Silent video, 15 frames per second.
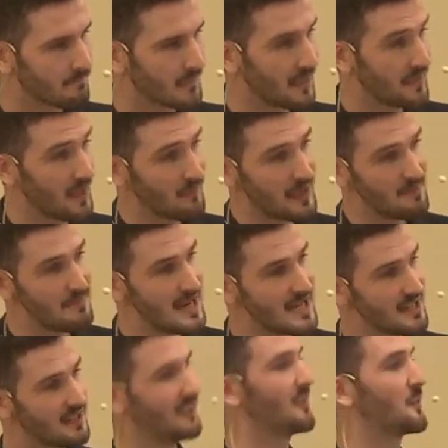And that might
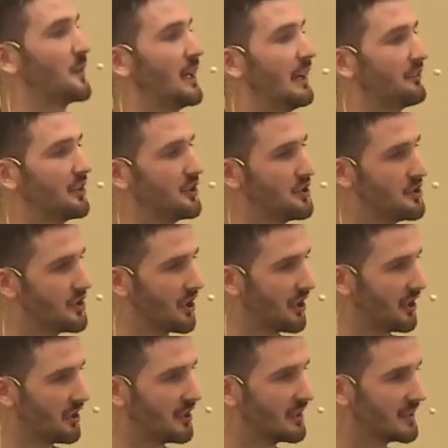mean if whenever you
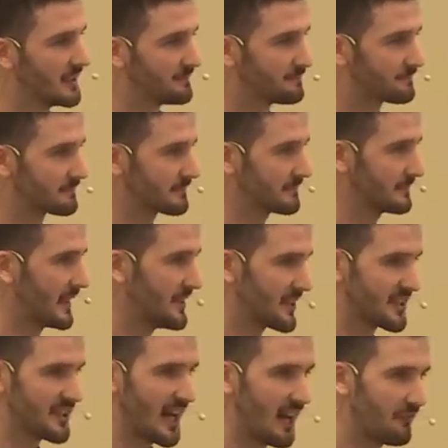are in the
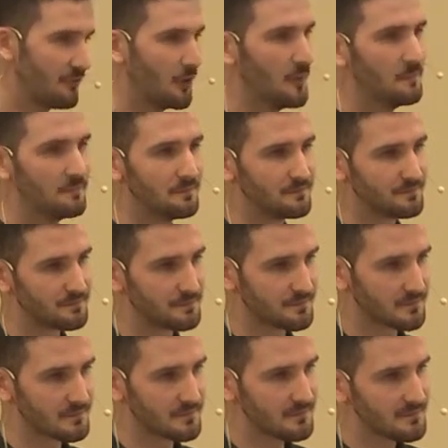staff room
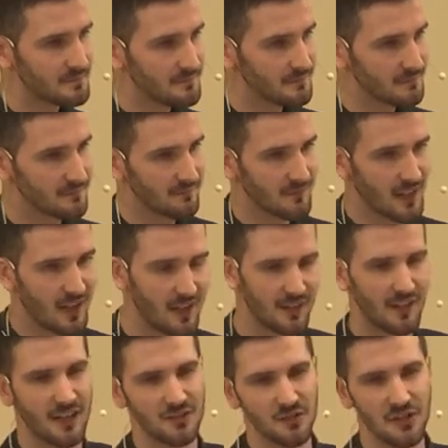
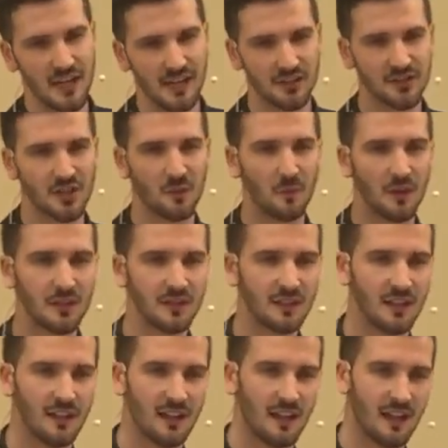and you hear someone
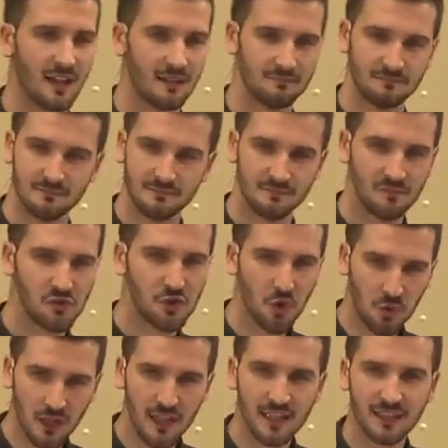
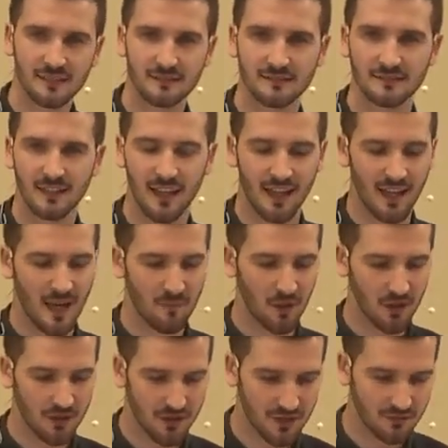joking
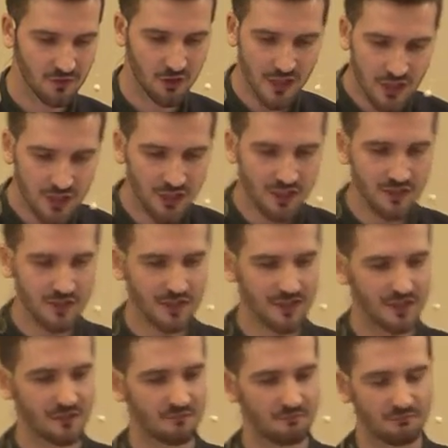about
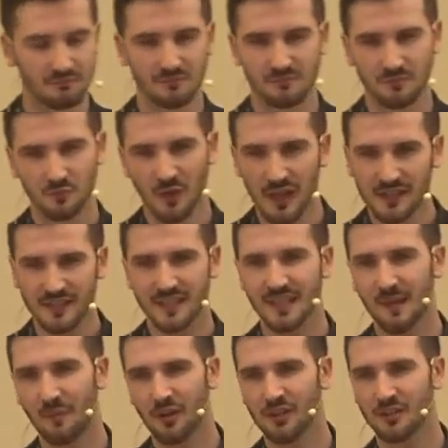Christians, ranting
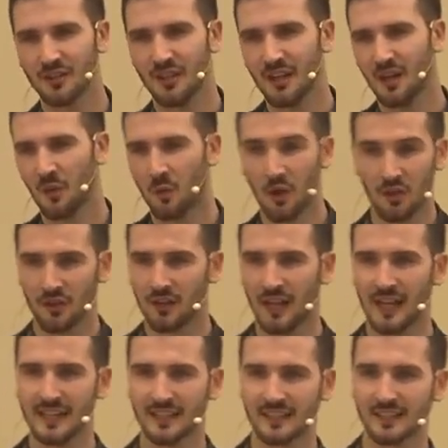about what they're
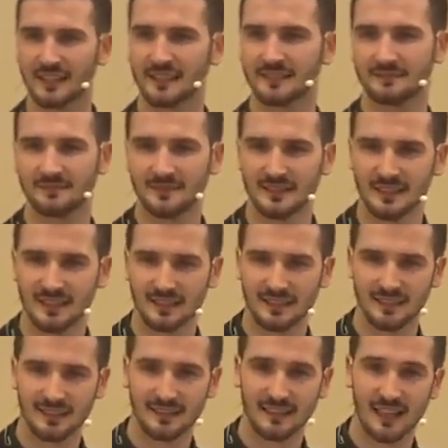like,
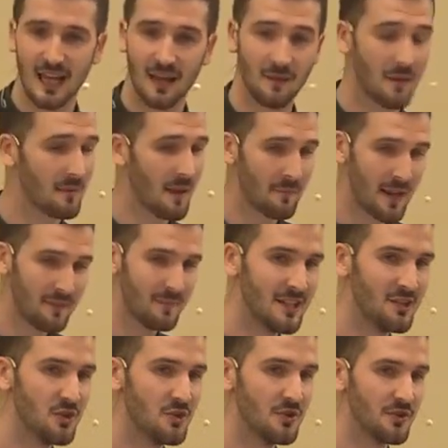that might
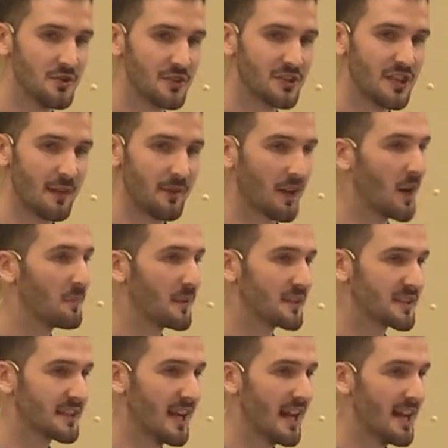you stepping up and
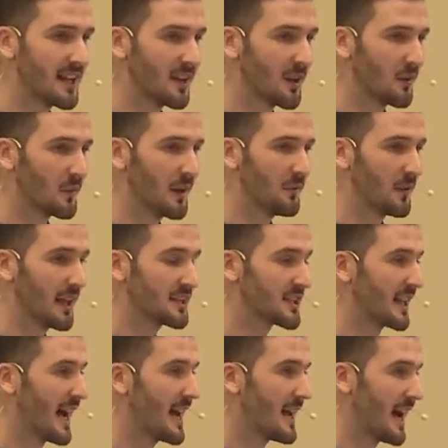saying, well,
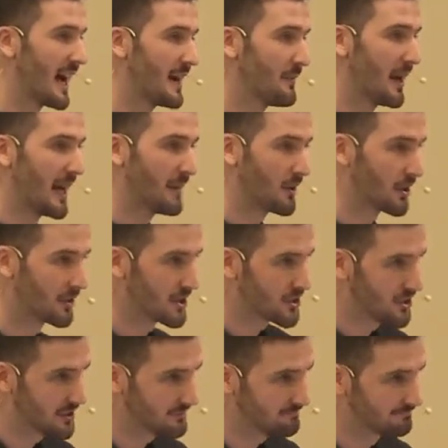actually, I'm a
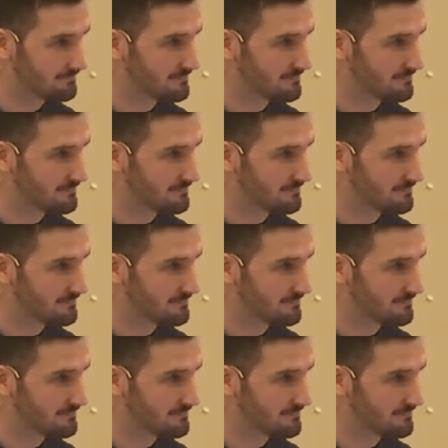Christian.